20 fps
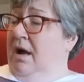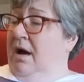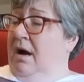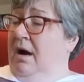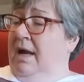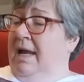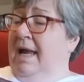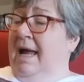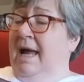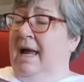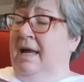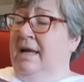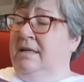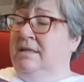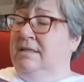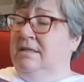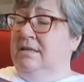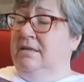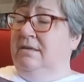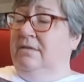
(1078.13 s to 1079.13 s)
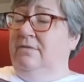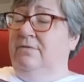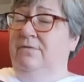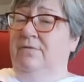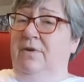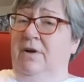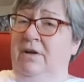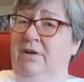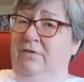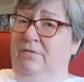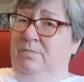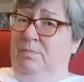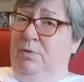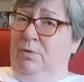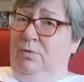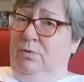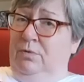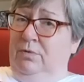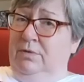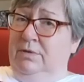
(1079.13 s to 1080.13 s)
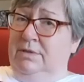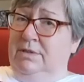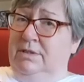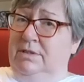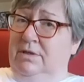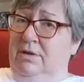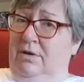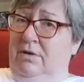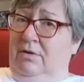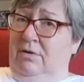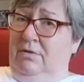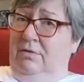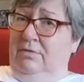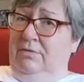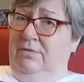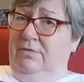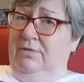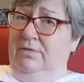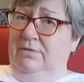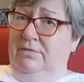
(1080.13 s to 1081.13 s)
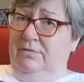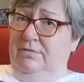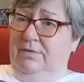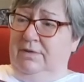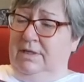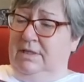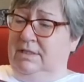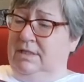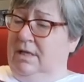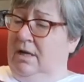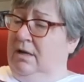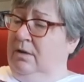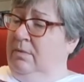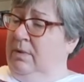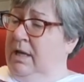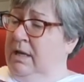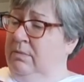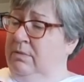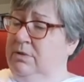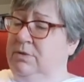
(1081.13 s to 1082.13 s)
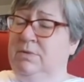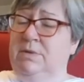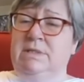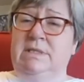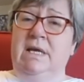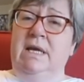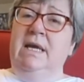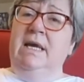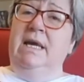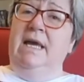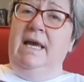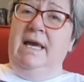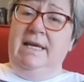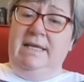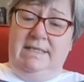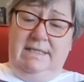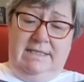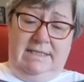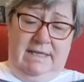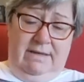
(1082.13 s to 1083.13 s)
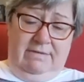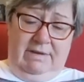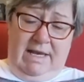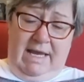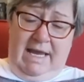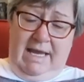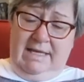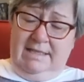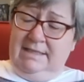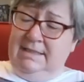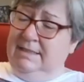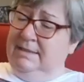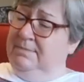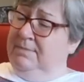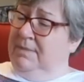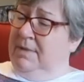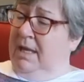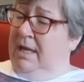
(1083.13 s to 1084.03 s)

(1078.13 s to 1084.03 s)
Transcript: I had 5 balls of this colourway, which was 87S,